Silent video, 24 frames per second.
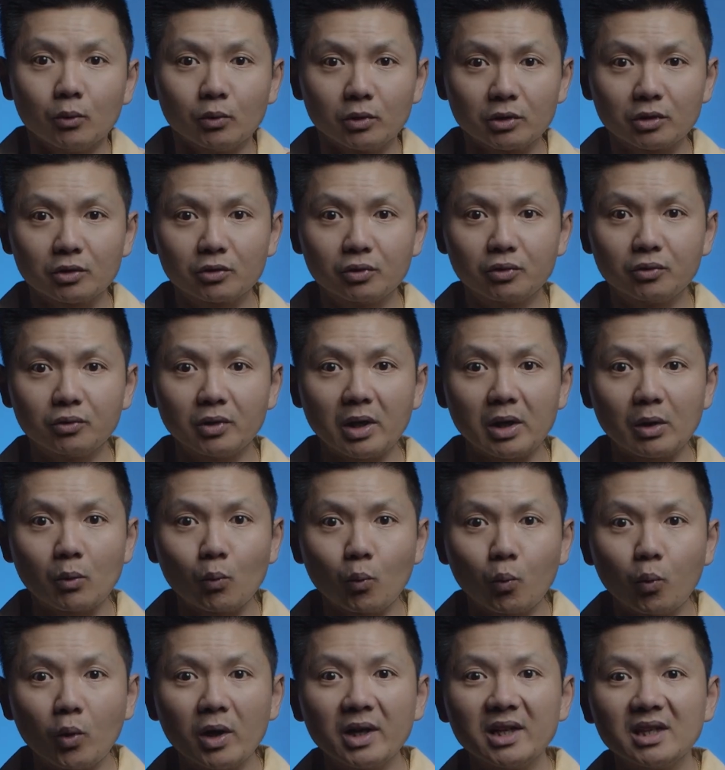would create
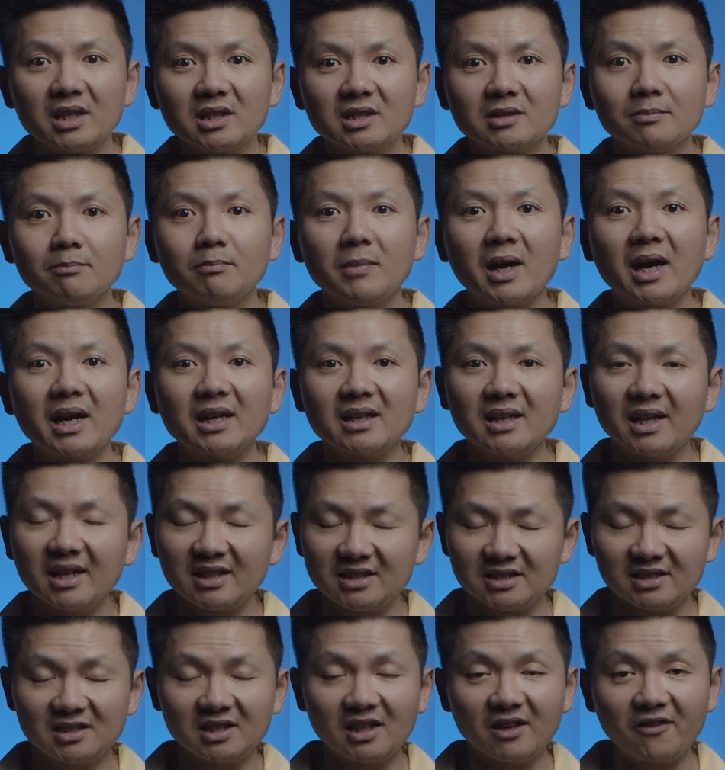what his mind
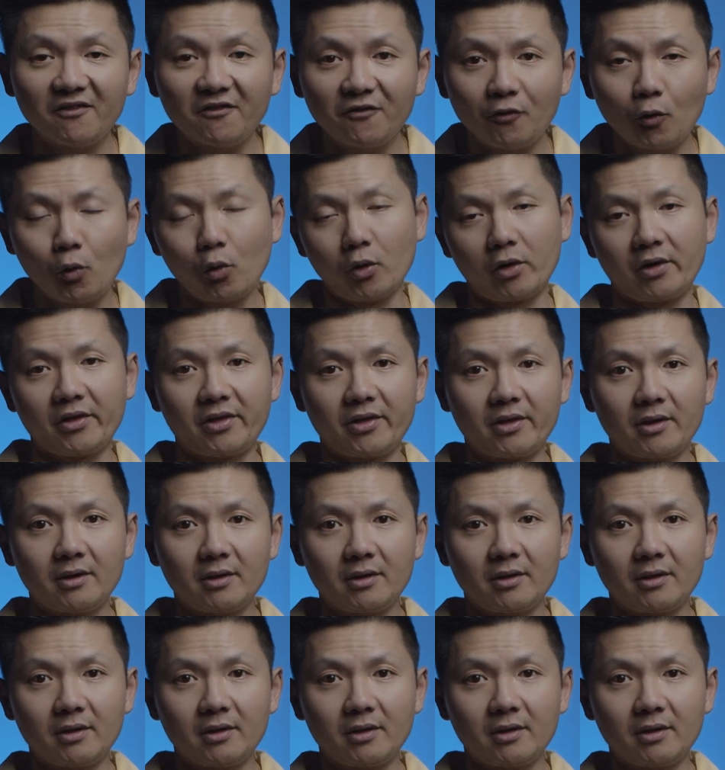has set forth.